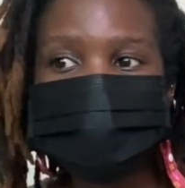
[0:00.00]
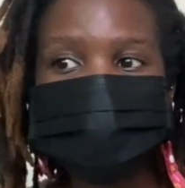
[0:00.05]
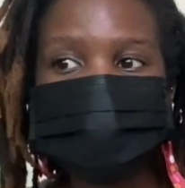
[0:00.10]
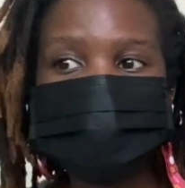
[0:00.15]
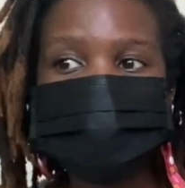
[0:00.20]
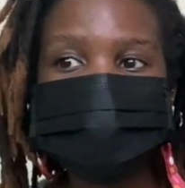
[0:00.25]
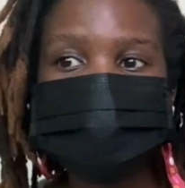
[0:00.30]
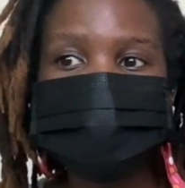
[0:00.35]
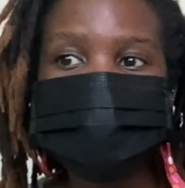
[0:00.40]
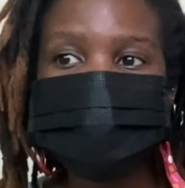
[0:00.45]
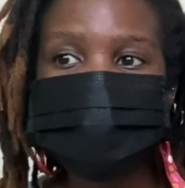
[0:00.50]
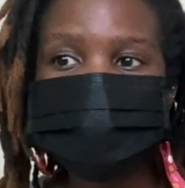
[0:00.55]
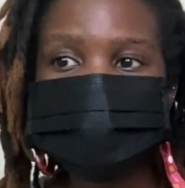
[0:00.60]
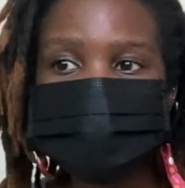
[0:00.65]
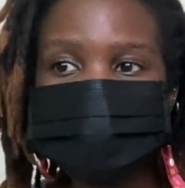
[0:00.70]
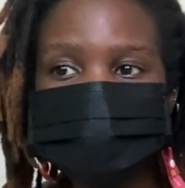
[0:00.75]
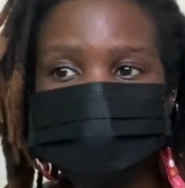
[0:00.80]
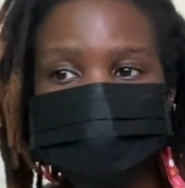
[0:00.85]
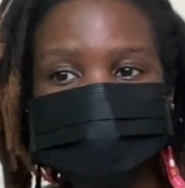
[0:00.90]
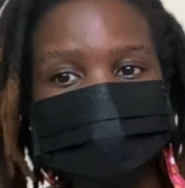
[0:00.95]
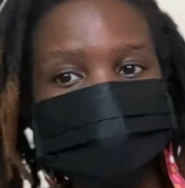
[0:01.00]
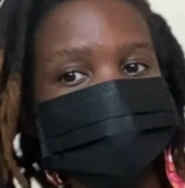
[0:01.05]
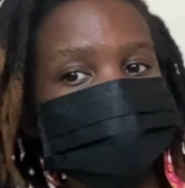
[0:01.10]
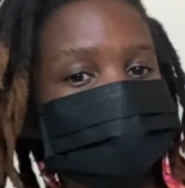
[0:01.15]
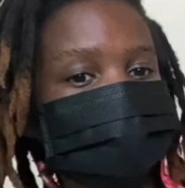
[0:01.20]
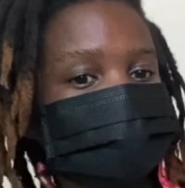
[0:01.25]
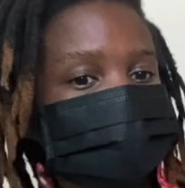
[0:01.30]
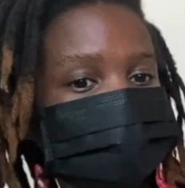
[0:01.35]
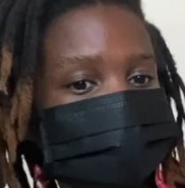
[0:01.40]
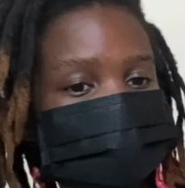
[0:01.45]
the operation
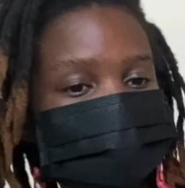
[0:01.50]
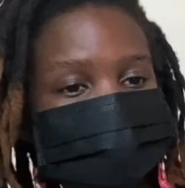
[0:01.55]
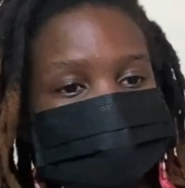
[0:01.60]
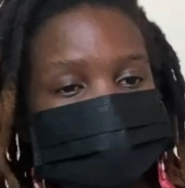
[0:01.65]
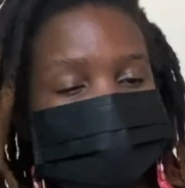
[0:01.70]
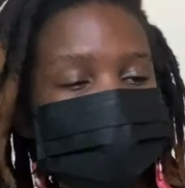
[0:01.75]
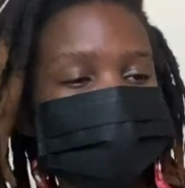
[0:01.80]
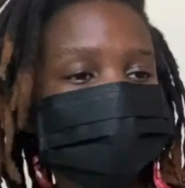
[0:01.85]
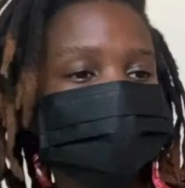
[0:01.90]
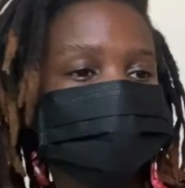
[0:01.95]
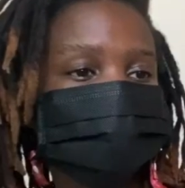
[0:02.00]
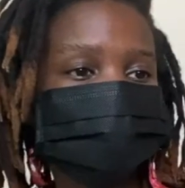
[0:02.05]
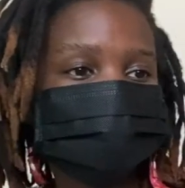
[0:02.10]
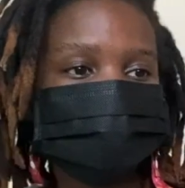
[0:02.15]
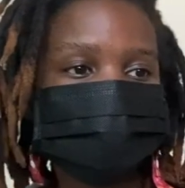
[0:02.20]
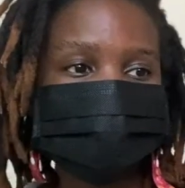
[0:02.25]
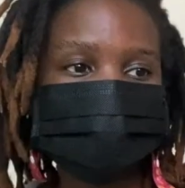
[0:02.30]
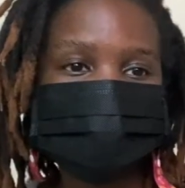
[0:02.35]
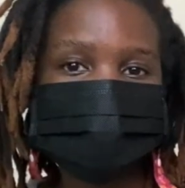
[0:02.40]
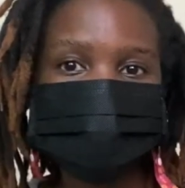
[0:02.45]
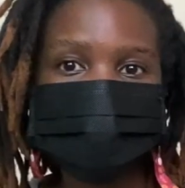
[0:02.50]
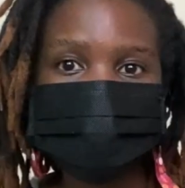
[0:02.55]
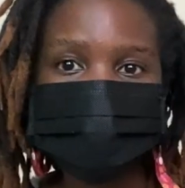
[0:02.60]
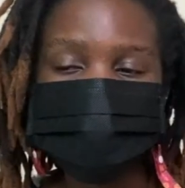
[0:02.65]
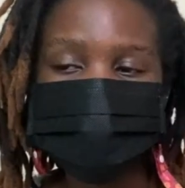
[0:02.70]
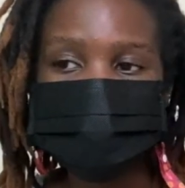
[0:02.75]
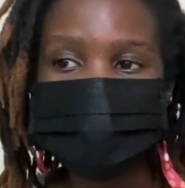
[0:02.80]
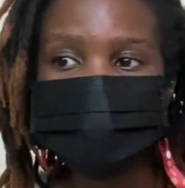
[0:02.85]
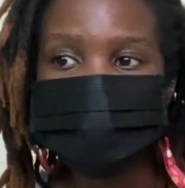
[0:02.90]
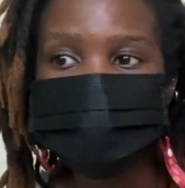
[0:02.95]
was a success. Everything
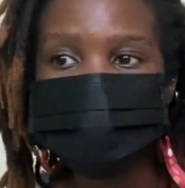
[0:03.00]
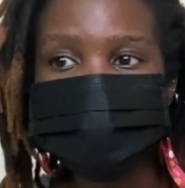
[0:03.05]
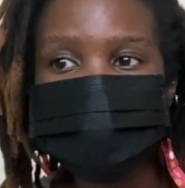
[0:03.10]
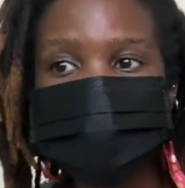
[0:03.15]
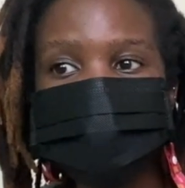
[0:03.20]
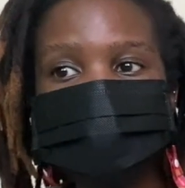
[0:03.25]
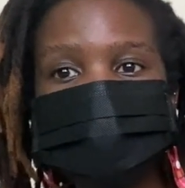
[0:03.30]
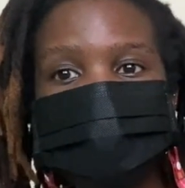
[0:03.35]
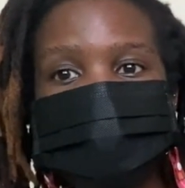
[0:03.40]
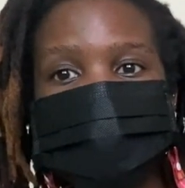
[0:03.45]
went well.